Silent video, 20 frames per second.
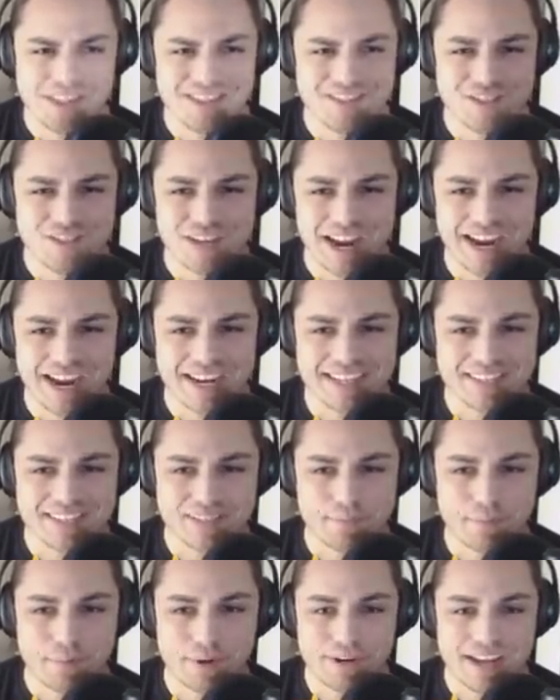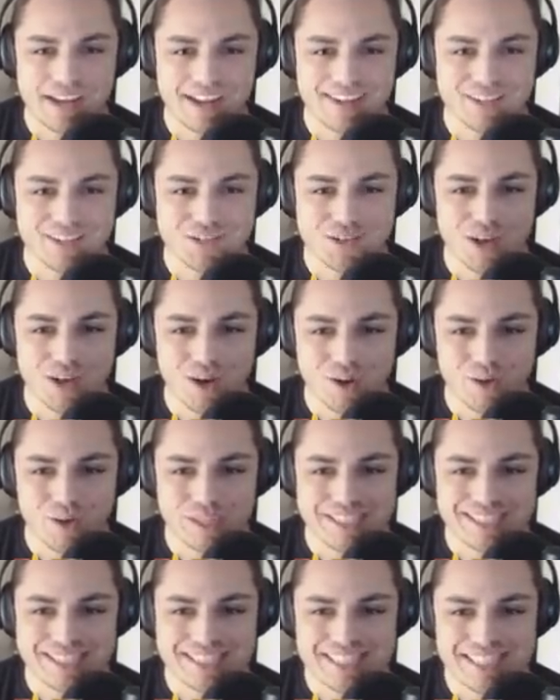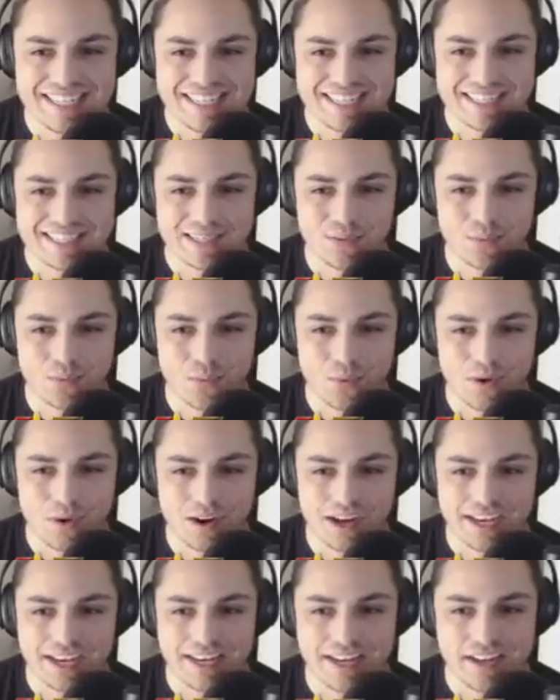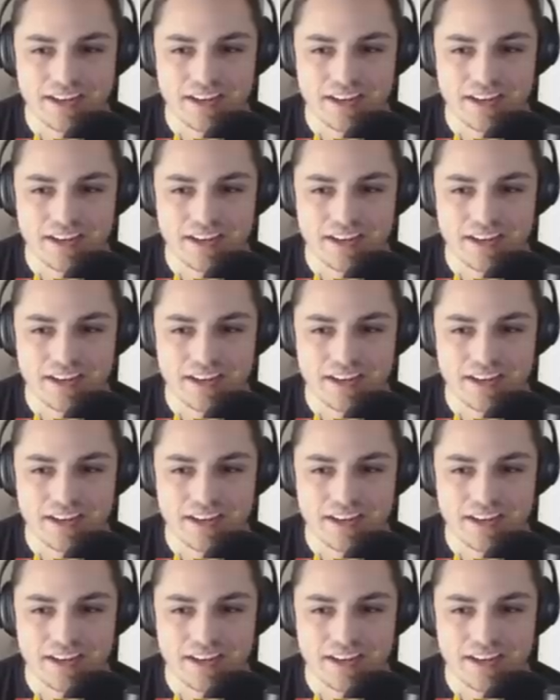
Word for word: Giants putting on a show season one.